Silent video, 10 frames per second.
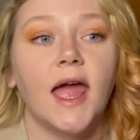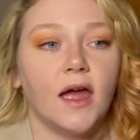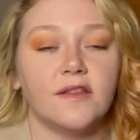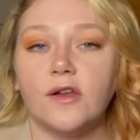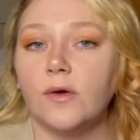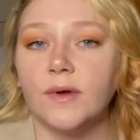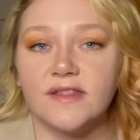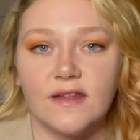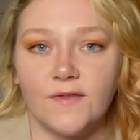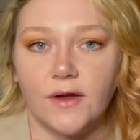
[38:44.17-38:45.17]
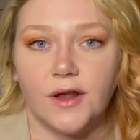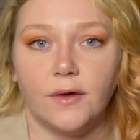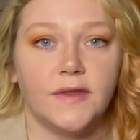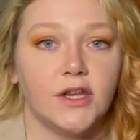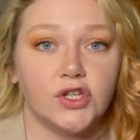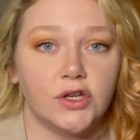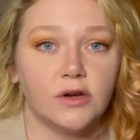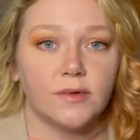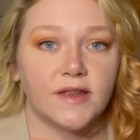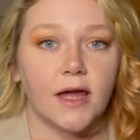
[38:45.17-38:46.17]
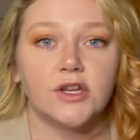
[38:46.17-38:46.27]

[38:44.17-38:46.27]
and so once they found out that Junior was at